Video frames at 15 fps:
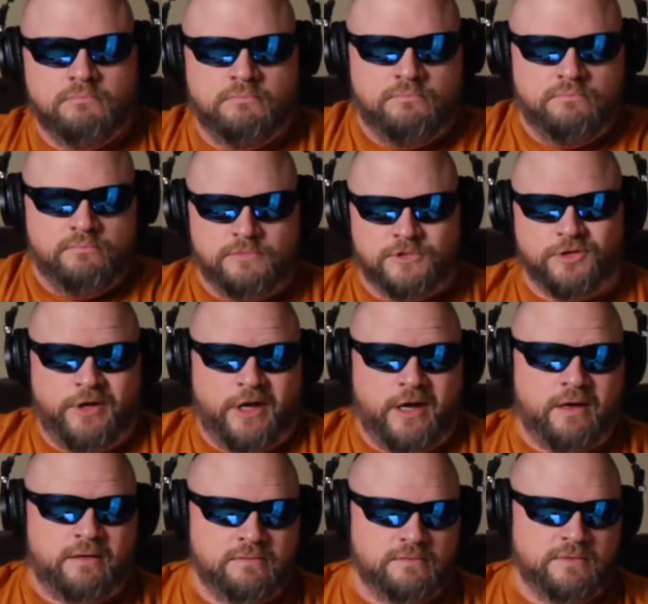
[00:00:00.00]
And so,
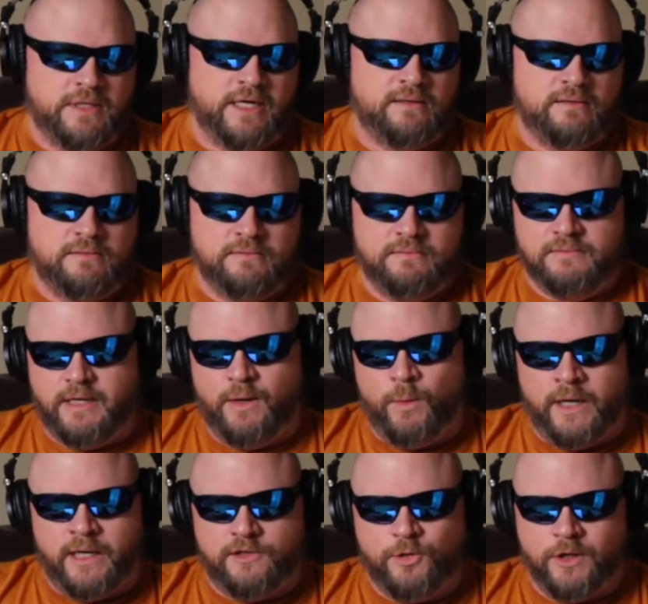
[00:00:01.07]
yeah, they went
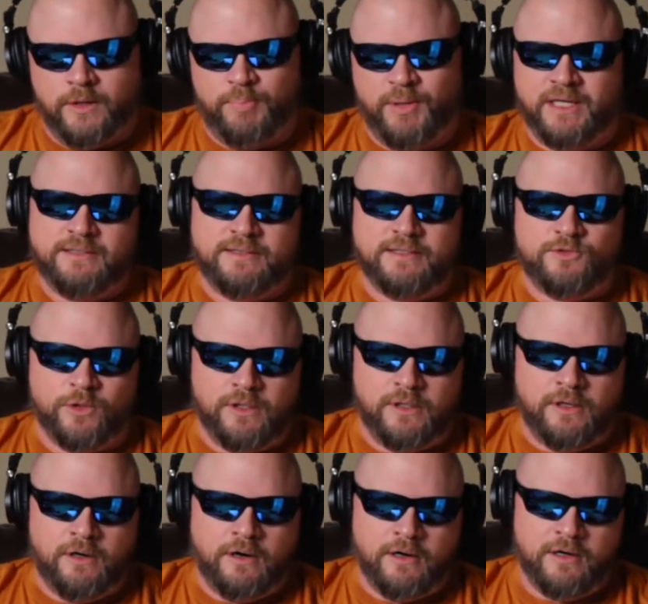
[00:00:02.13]
into a place that's really
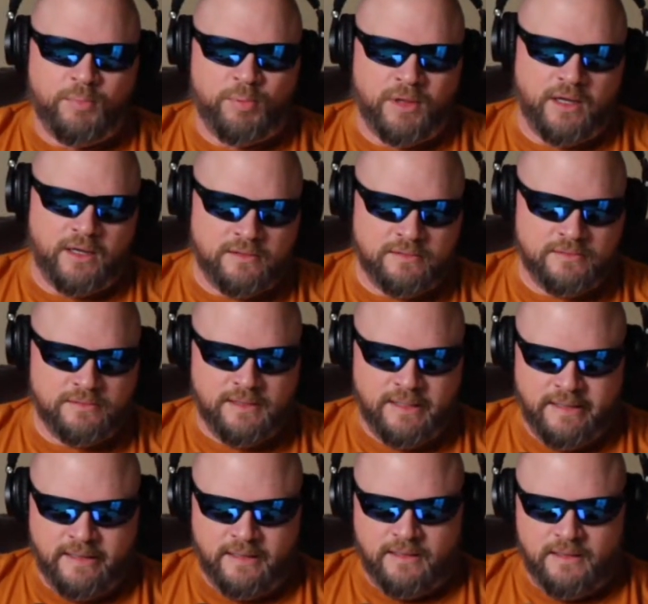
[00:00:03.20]
hard to play
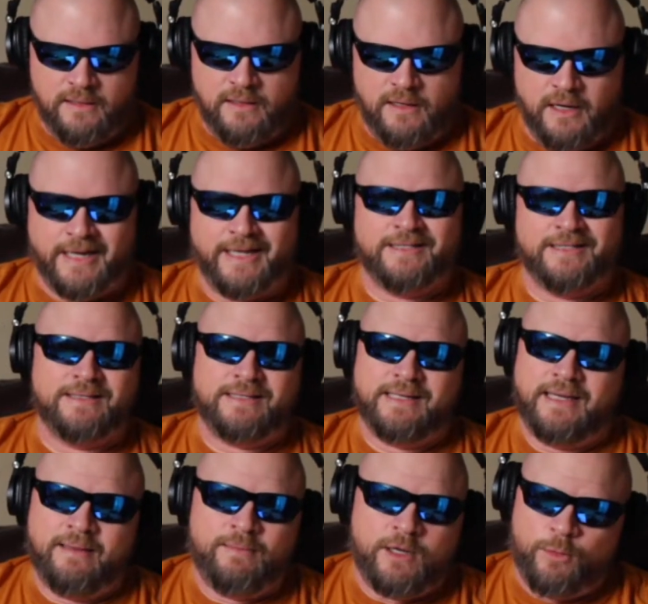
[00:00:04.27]
against the
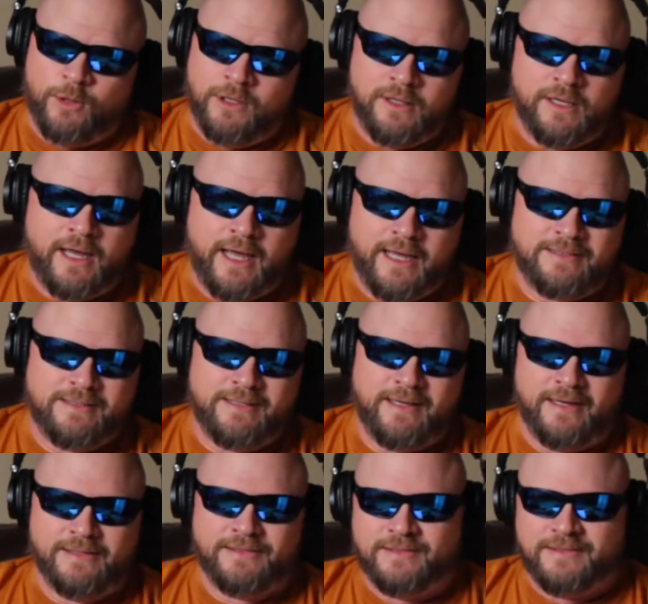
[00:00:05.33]
team that really hates
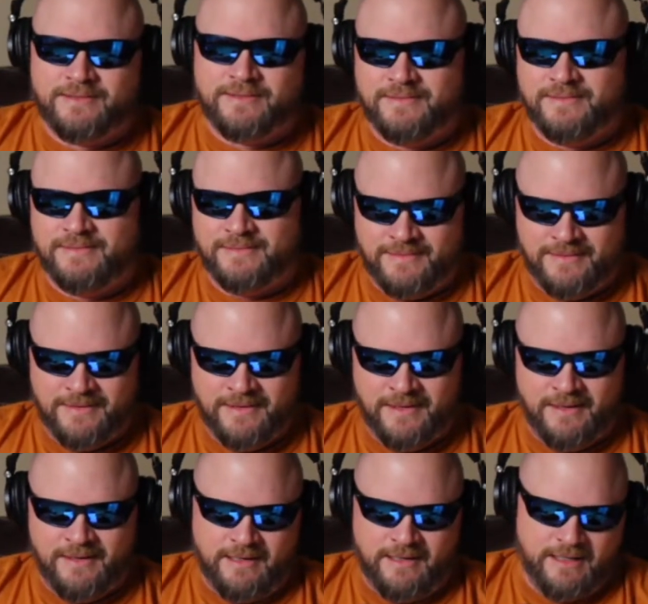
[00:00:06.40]
Texas.
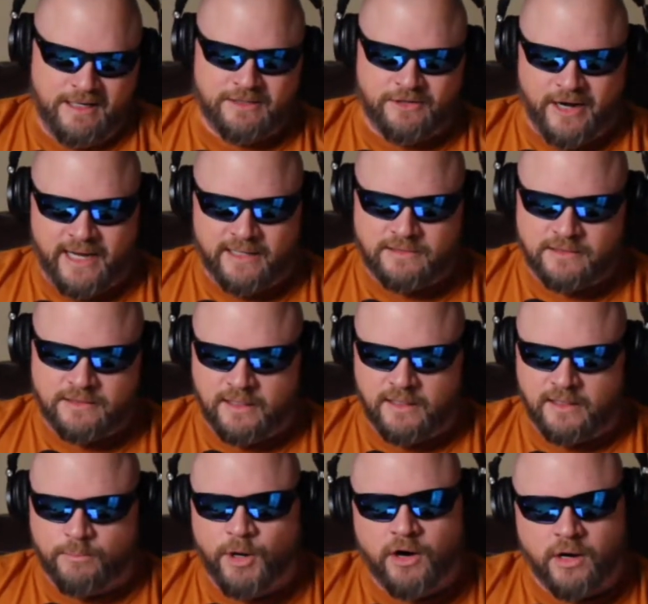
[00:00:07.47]
And they got their asses kicked
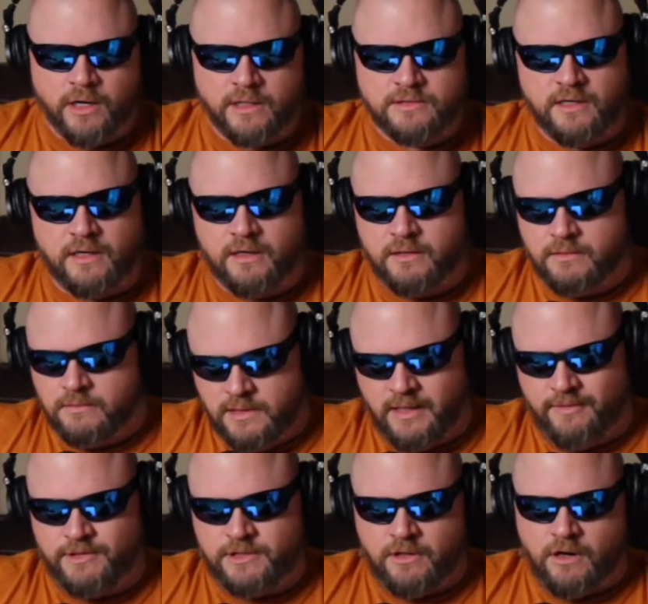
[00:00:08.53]
by Arkansas.
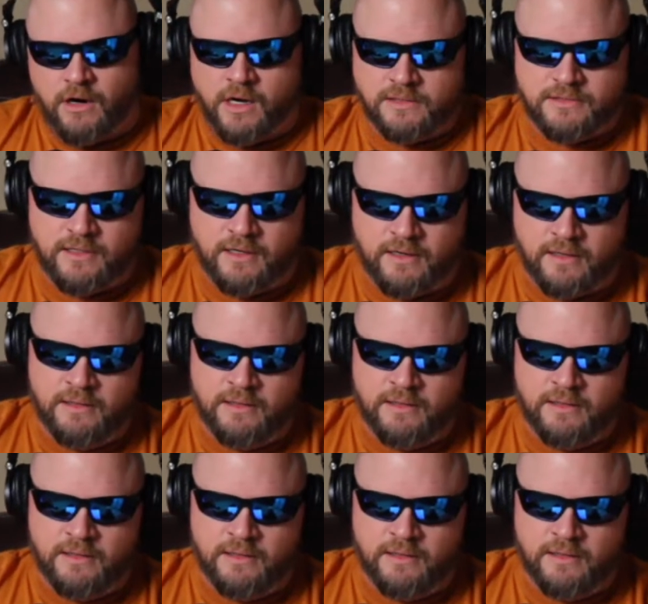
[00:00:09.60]
Give it to Arkansas.